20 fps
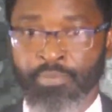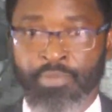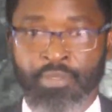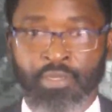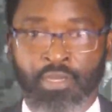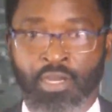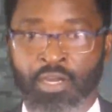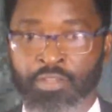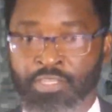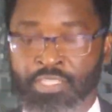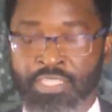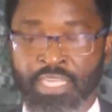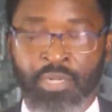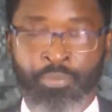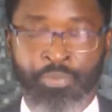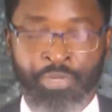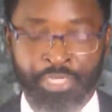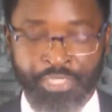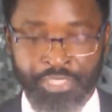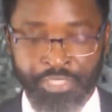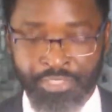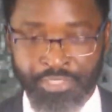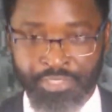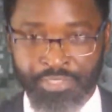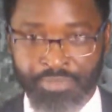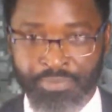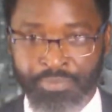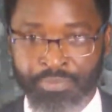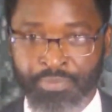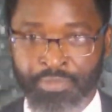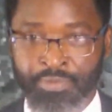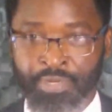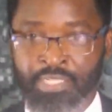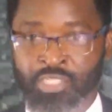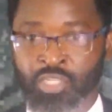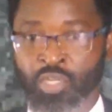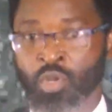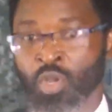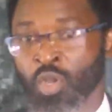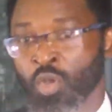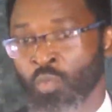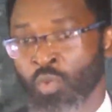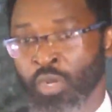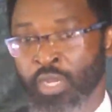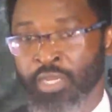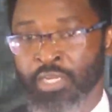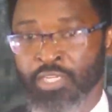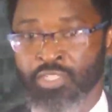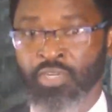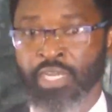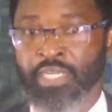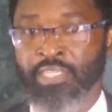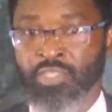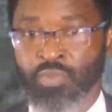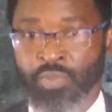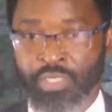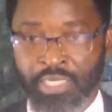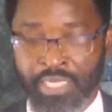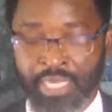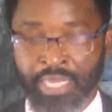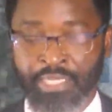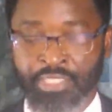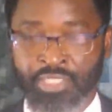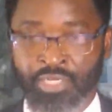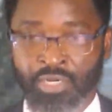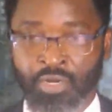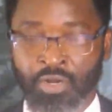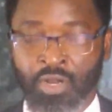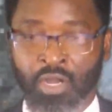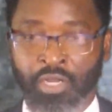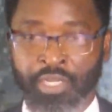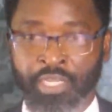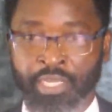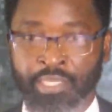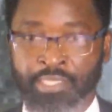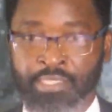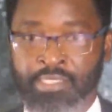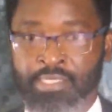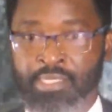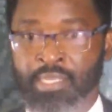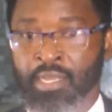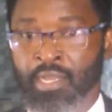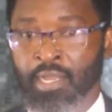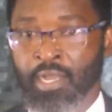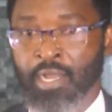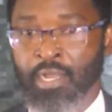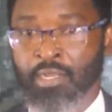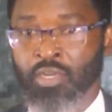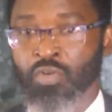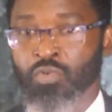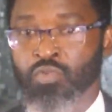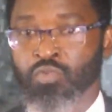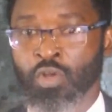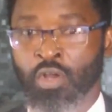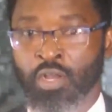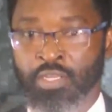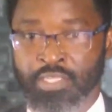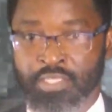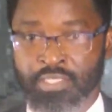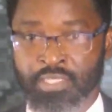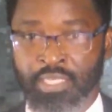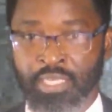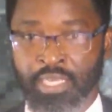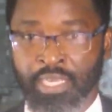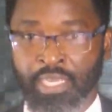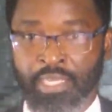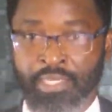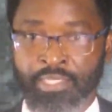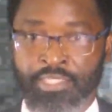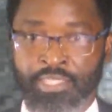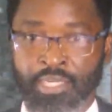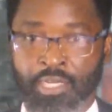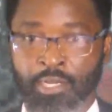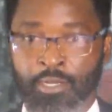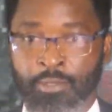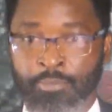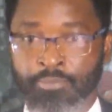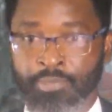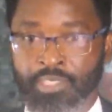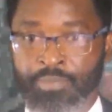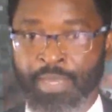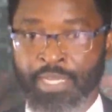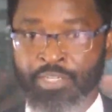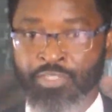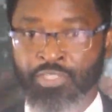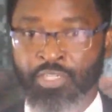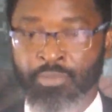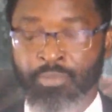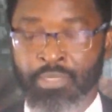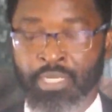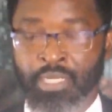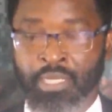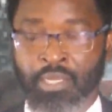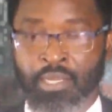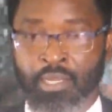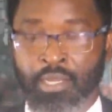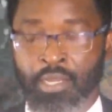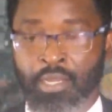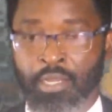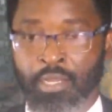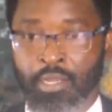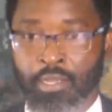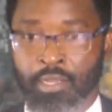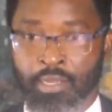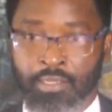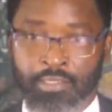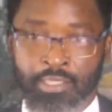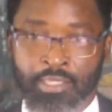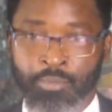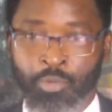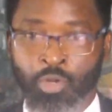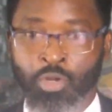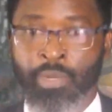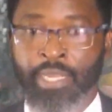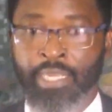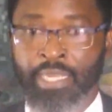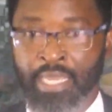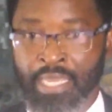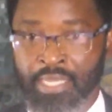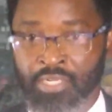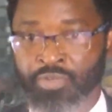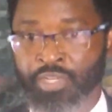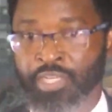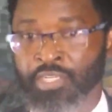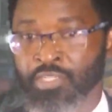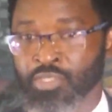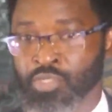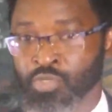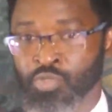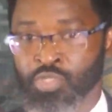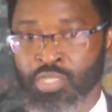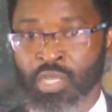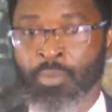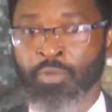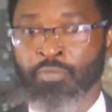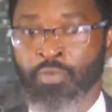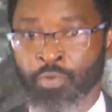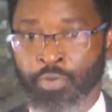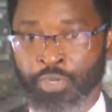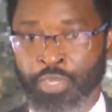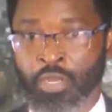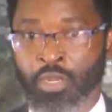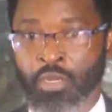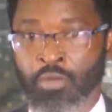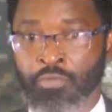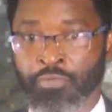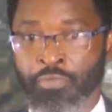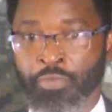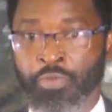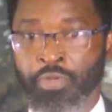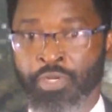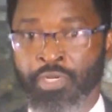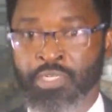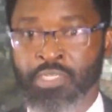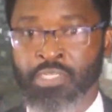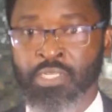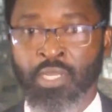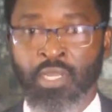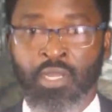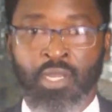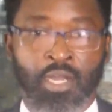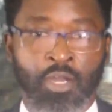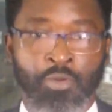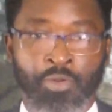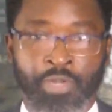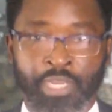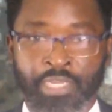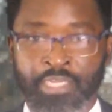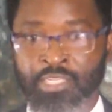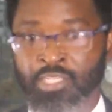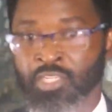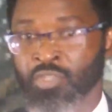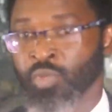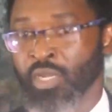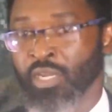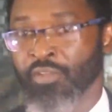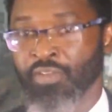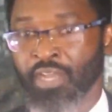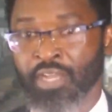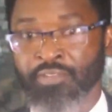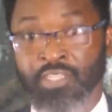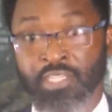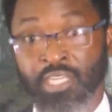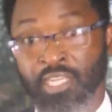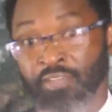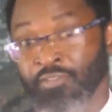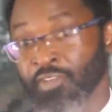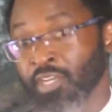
other celebrations, right? So we're going to try to engage our audience across the age spectrum a little more by catering to some of our younger viewers, our 18 to 25s, and even